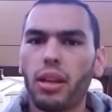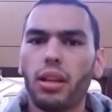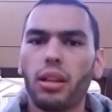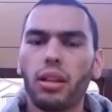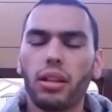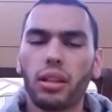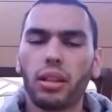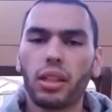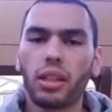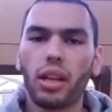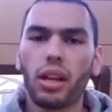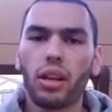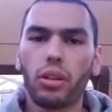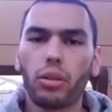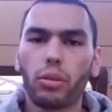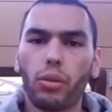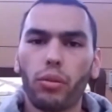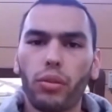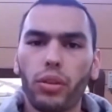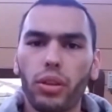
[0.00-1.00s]
looked at
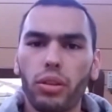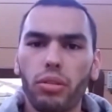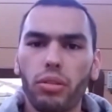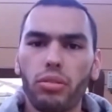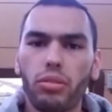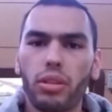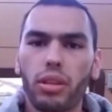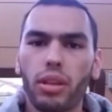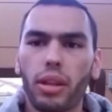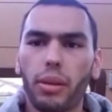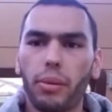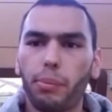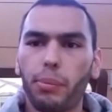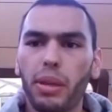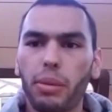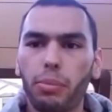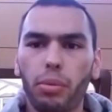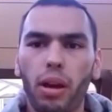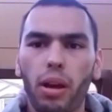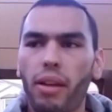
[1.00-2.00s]
other reviews, and
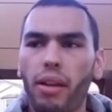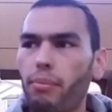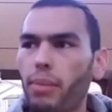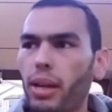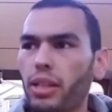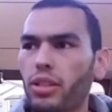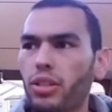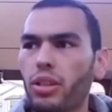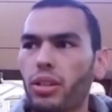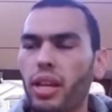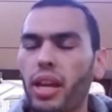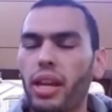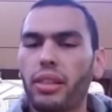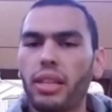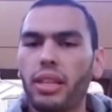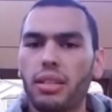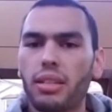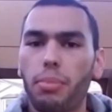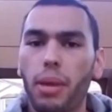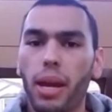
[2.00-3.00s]
people have mentioned that
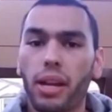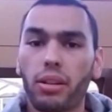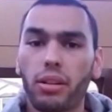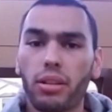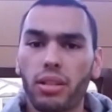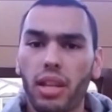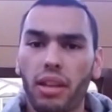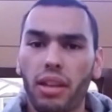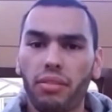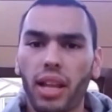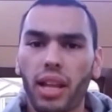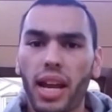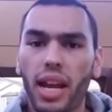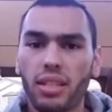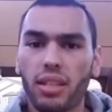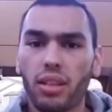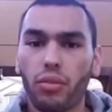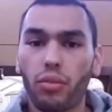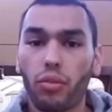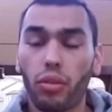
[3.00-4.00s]
these batteries have
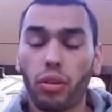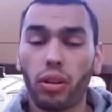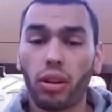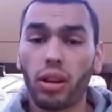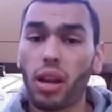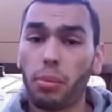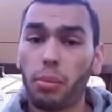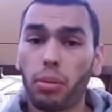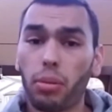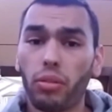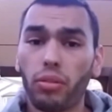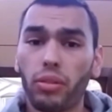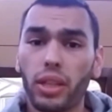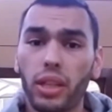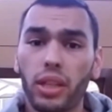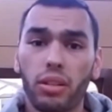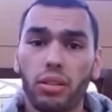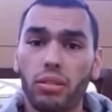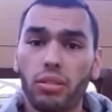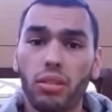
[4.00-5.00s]
lasted for a couple of
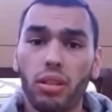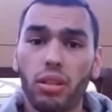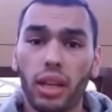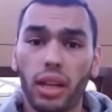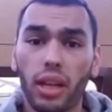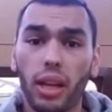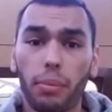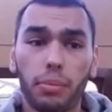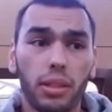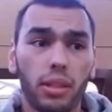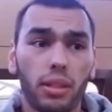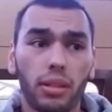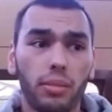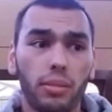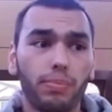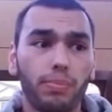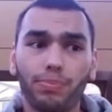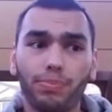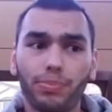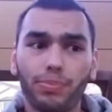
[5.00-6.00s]
years, like up to
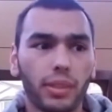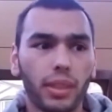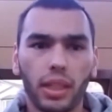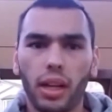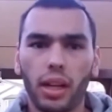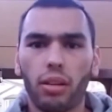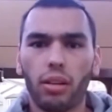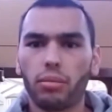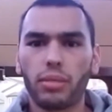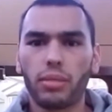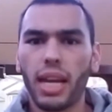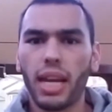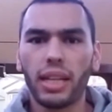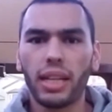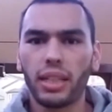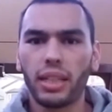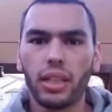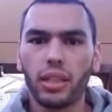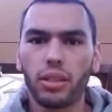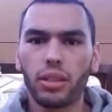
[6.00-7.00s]

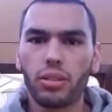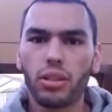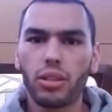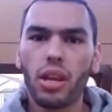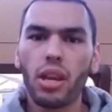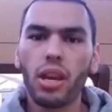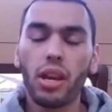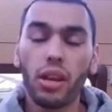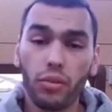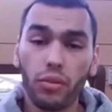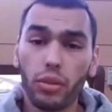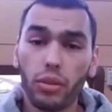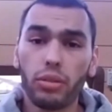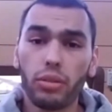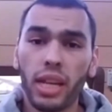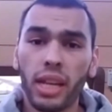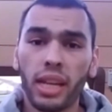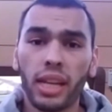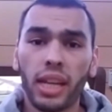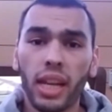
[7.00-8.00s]
10 years if you
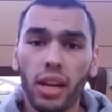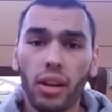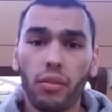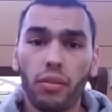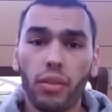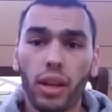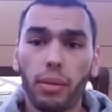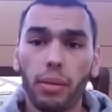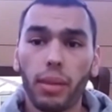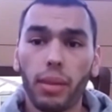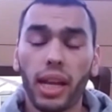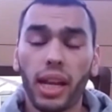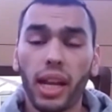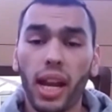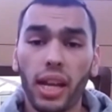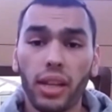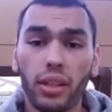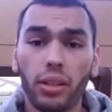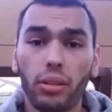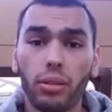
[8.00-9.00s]
take care of them like
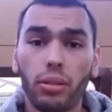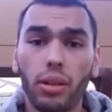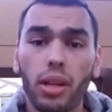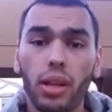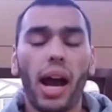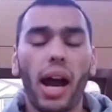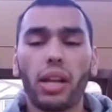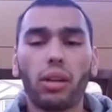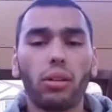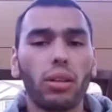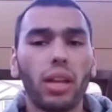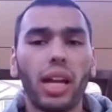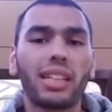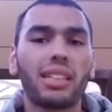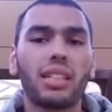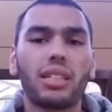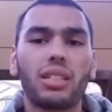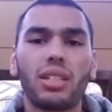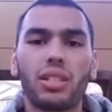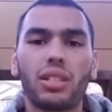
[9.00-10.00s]
I do. I don't like
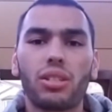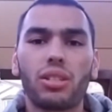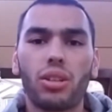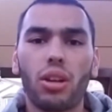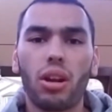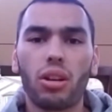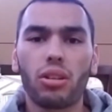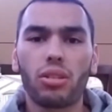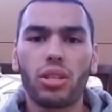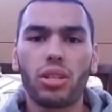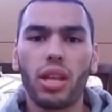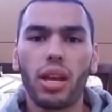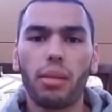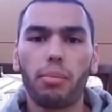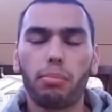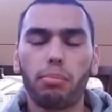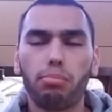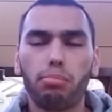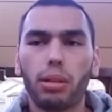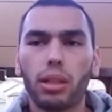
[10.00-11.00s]
to discharge
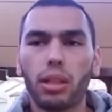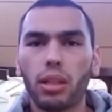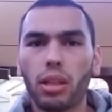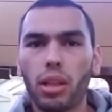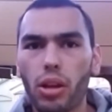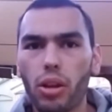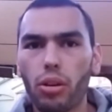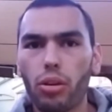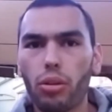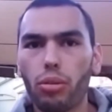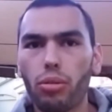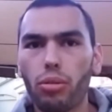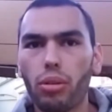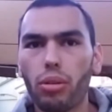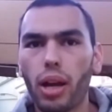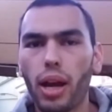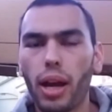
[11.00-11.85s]
them below